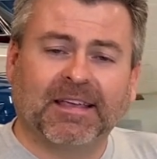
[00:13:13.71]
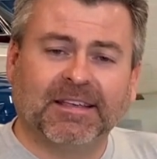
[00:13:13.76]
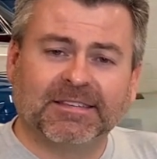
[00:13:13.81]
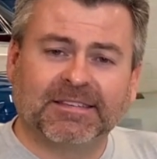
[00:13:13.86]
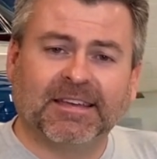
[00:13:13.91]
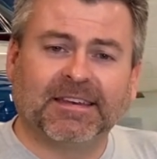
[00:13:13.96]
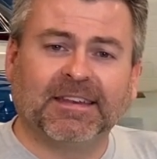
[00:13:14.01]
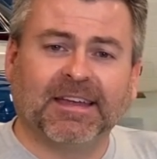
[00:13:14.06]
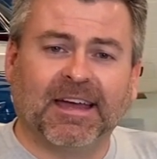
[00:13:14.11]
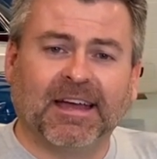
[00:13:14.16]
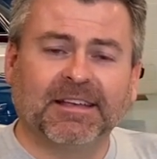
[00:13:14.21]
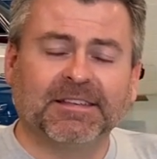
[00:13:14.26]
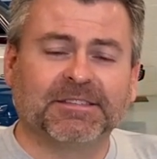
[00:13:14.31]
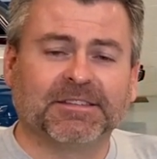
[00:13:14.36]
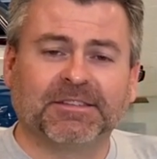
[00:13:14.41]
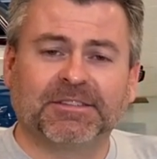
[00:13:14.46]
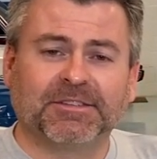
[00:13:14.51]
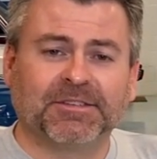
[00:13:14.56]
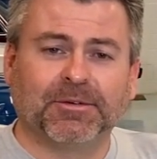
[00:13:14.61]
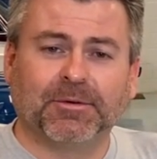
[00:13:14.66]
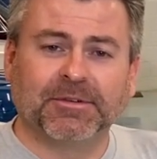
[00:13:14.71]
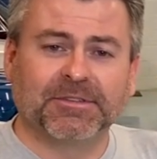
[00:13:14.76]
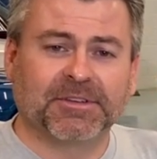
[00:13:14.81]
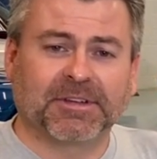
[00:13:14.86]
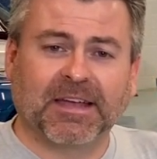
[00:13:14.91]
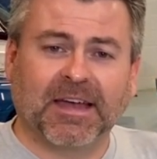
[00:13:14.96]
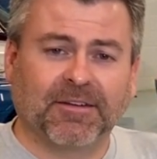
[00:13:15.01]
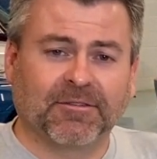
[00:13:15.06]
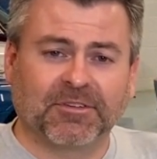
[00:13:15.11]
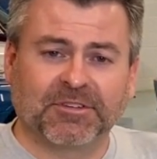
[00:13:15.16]
He said yes. It's always a
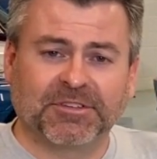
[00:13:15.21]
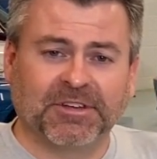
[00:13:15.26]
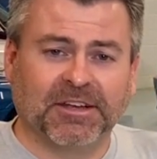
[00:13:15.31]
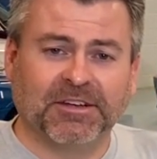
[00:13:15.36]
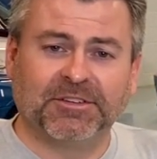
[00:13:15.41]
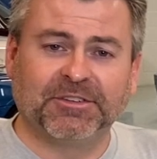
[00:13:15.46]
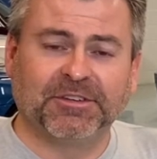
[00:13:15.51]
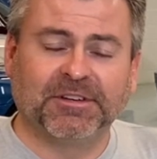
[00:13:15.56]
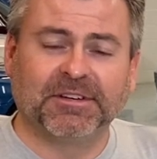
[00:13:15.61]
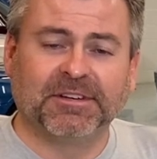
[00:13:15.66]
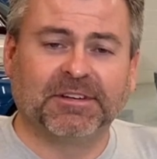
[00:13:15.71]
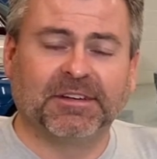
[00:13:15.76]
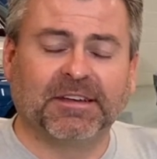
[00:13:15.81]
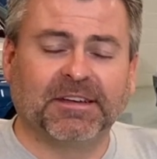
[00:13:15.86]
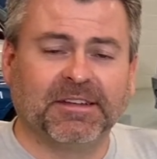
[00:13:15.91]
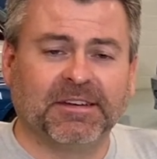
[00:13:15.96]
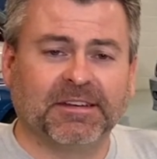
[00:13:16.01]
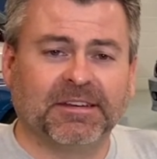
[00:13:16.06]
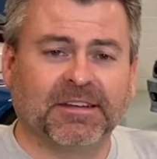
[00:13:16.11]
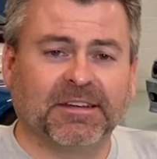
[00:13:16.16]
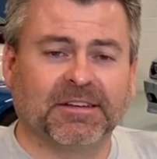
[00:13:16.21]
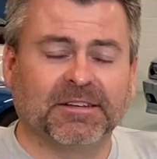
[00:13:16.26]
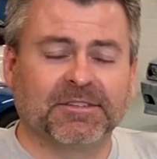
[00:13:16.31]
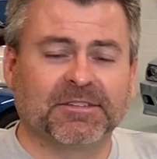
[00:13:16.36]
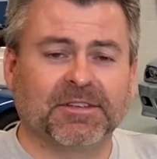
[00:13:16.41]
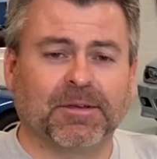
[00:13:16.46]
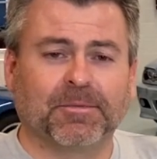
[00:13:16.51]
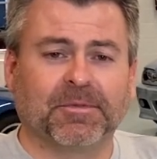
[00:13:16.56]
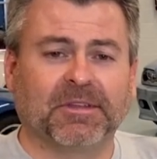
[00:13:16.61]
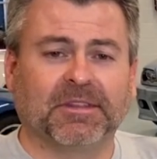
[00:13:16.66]
conversation, and
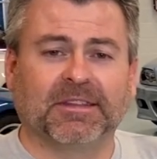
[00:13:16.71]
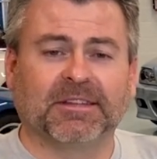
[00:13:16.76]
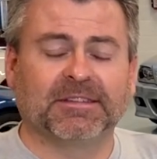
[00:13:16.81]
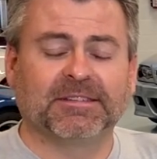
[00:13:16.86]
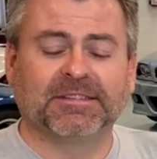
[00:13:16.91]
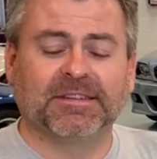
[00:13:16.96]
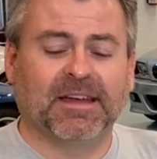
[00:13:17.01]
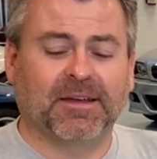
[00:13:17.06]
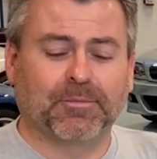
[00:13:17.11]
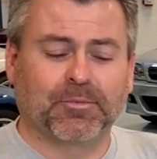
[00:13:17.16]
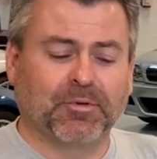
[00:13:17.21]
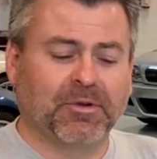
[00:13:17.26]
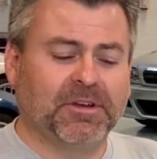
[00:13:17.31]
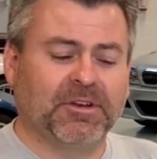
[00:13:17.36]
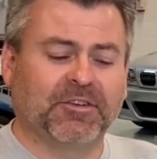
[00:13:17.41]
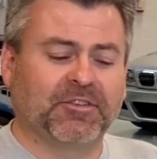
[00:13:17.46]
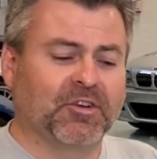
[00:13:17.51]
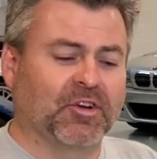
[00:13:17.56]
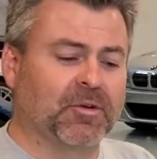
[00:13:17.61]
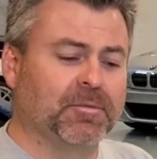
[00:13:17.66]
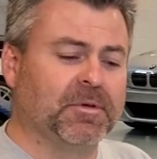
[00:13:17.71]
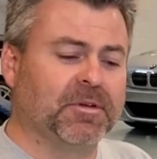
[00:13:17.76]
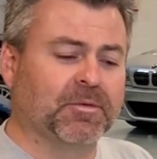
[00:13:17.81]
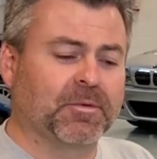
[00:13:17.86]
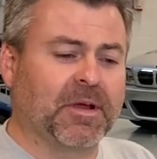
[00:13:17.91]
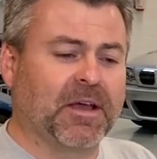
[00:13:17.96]
something that's not predetermined.